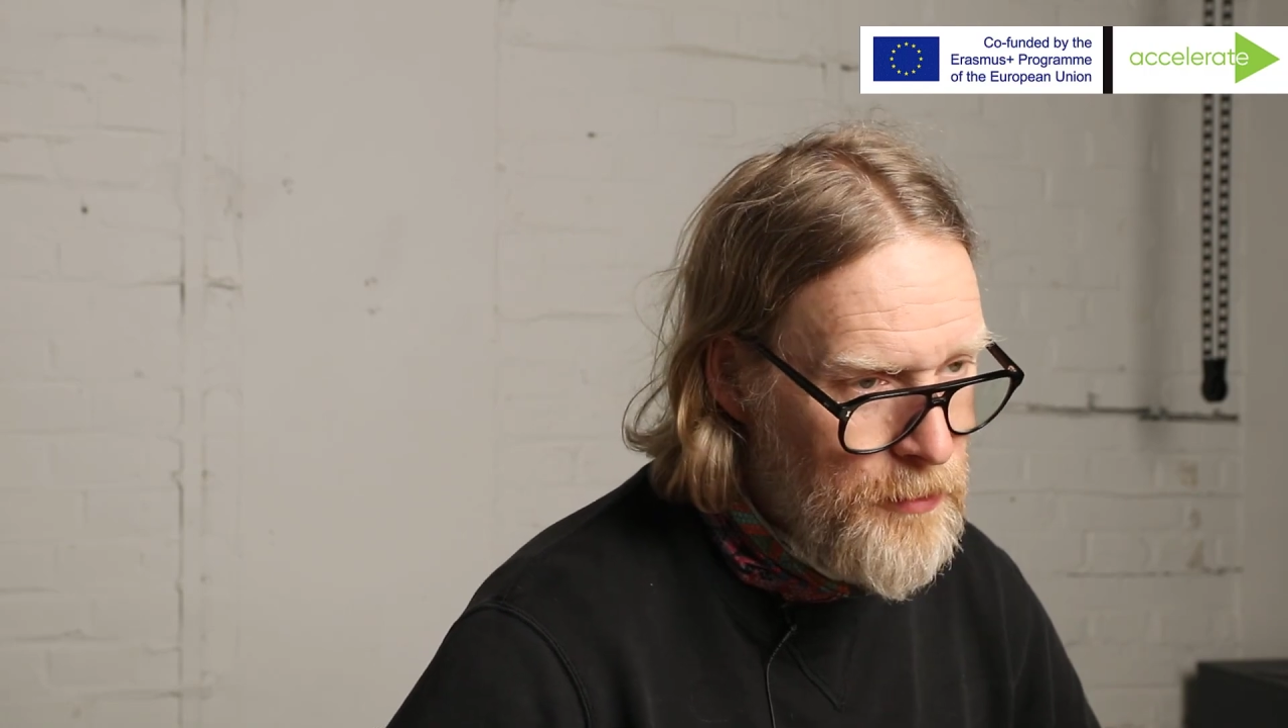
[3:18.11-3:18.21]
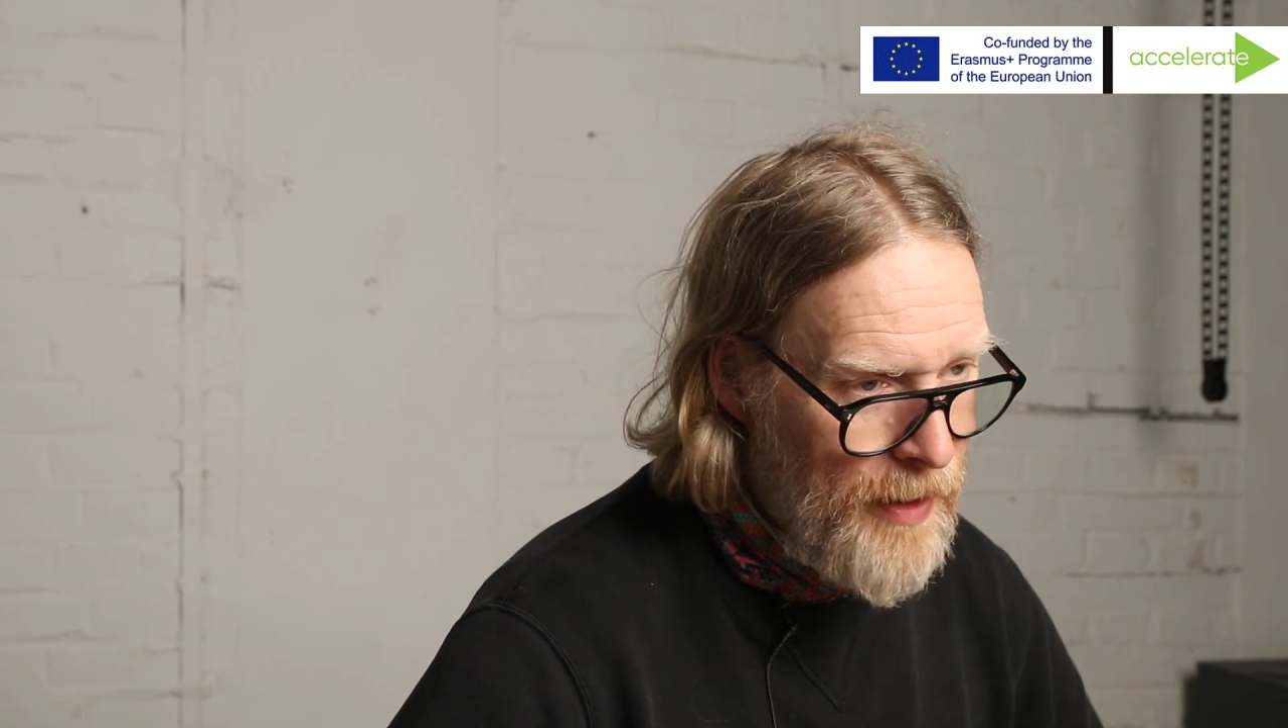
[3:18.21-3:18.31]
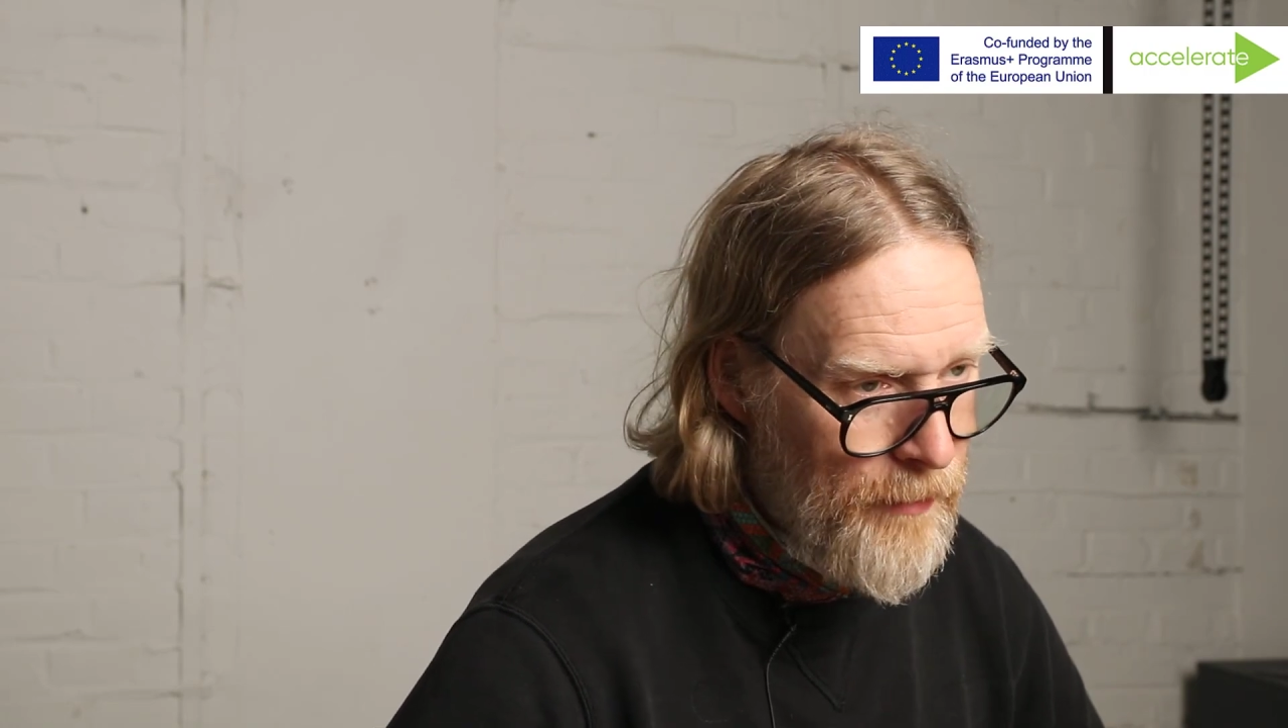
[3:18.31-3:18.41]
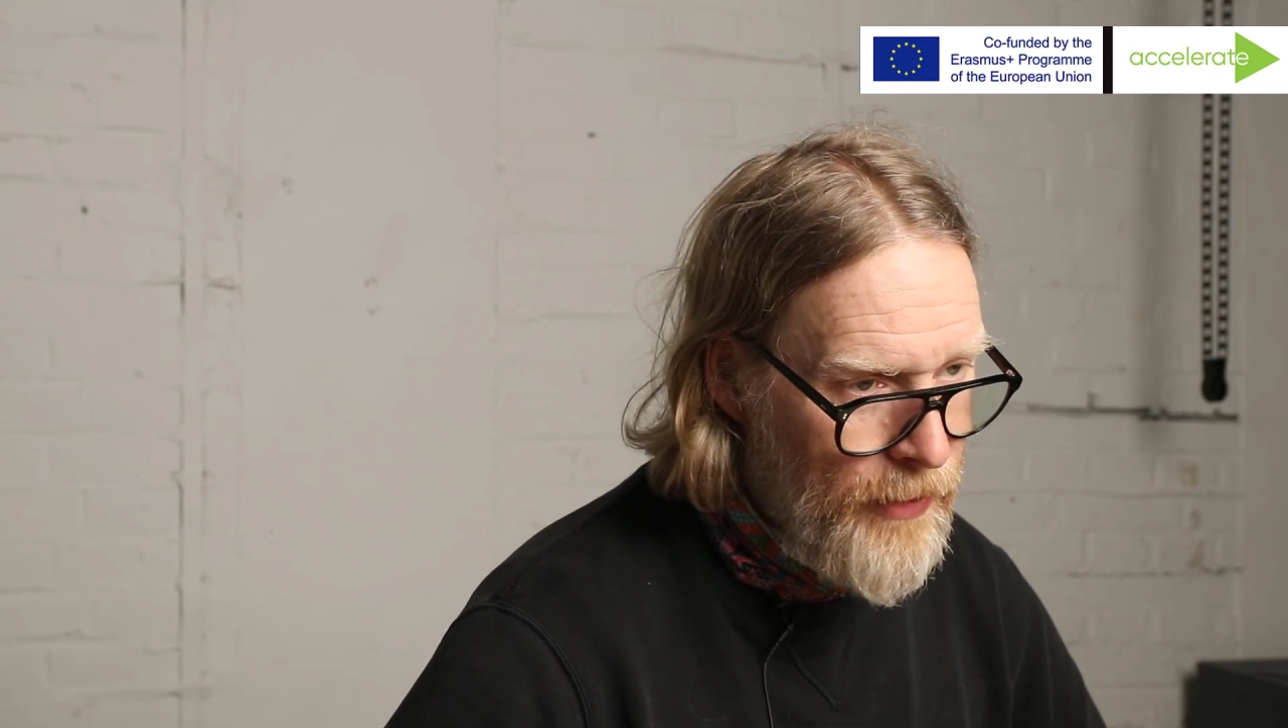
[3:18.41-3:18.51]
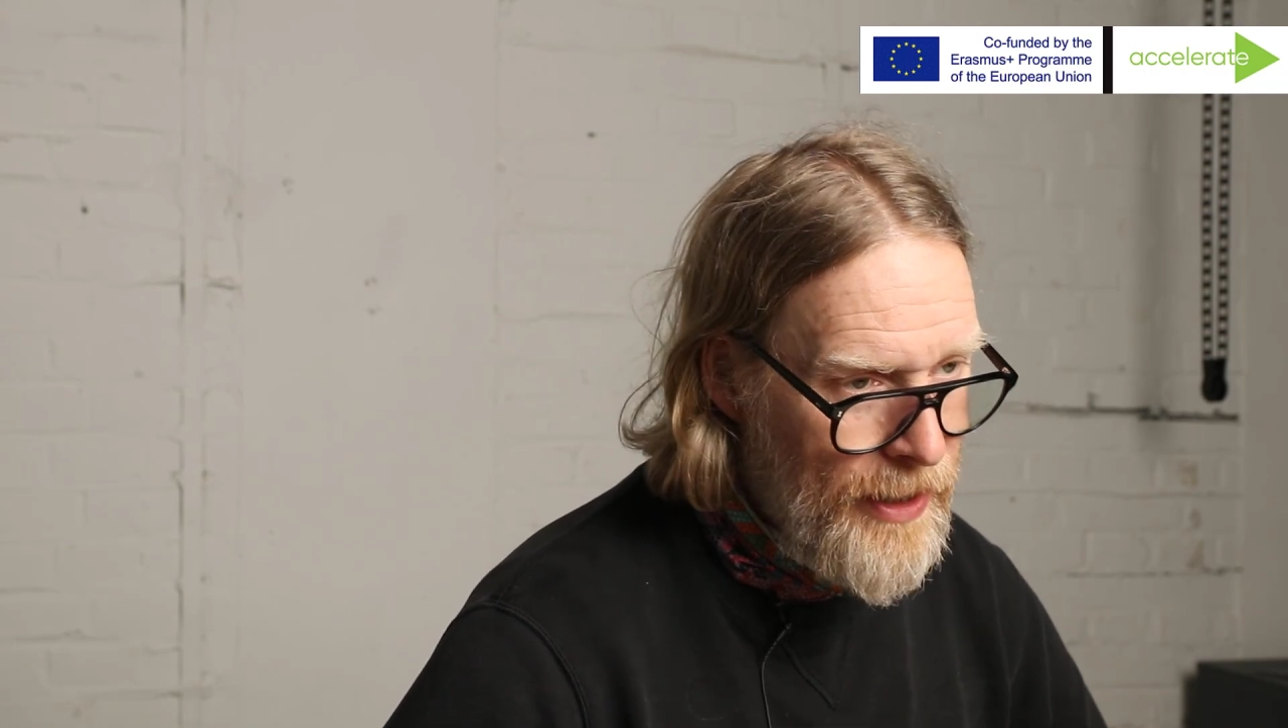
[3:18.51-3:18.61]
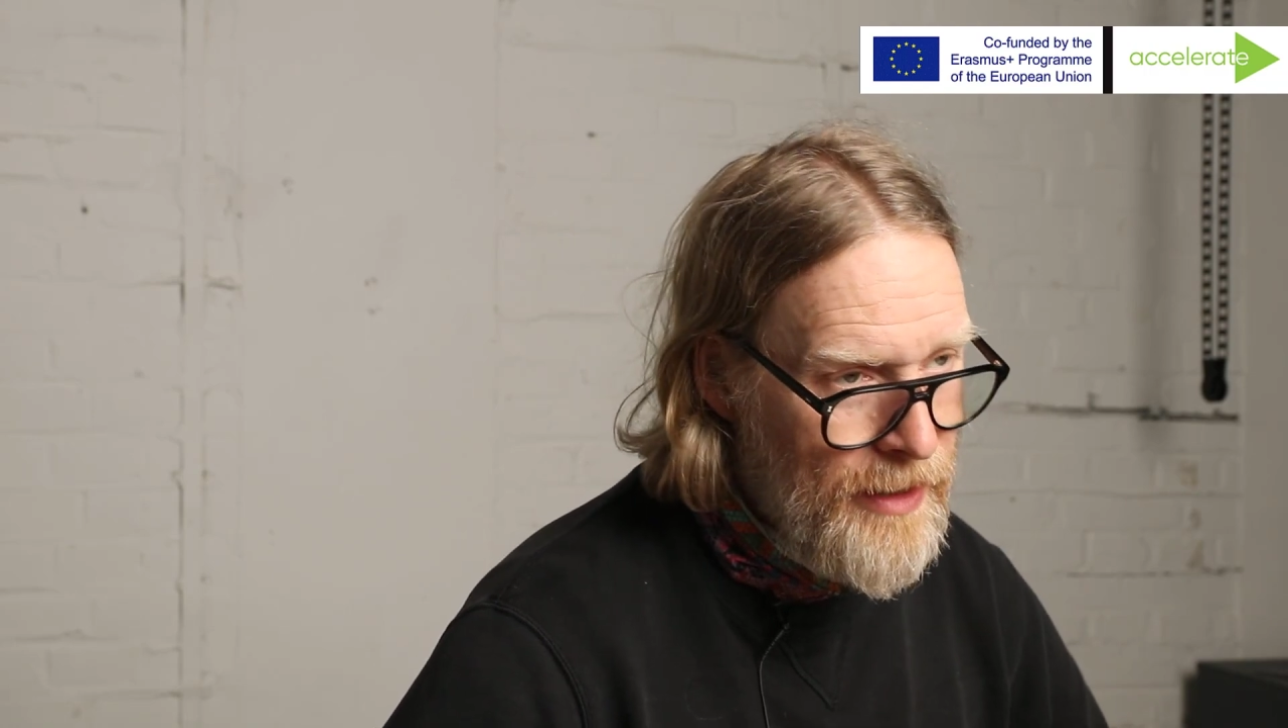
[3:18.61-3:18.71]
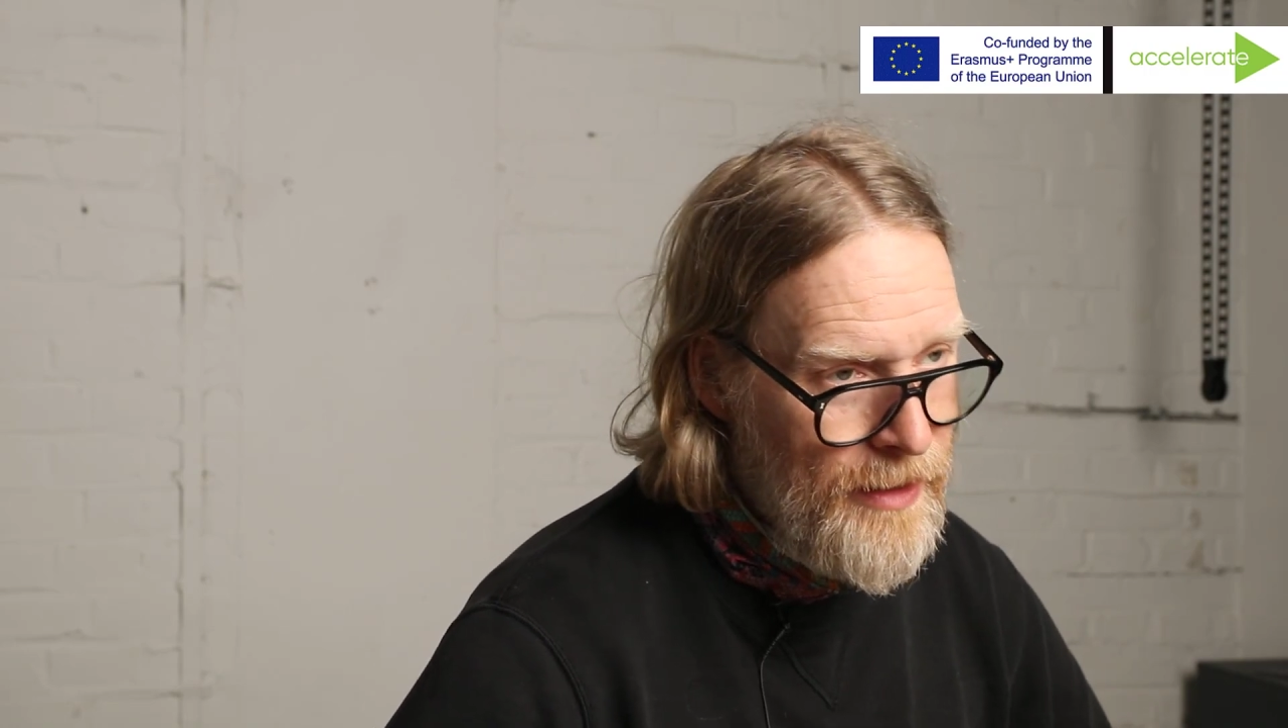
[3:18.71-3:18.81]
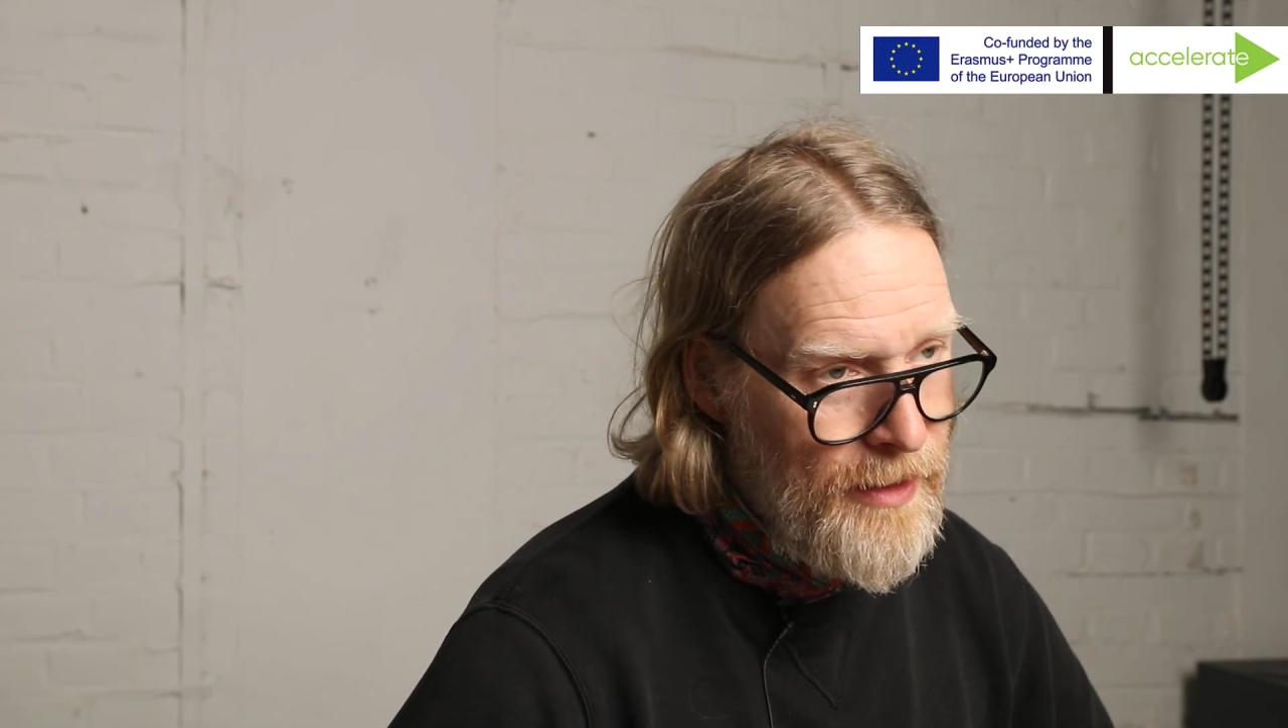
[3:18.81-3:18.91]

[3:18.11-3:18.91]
memory,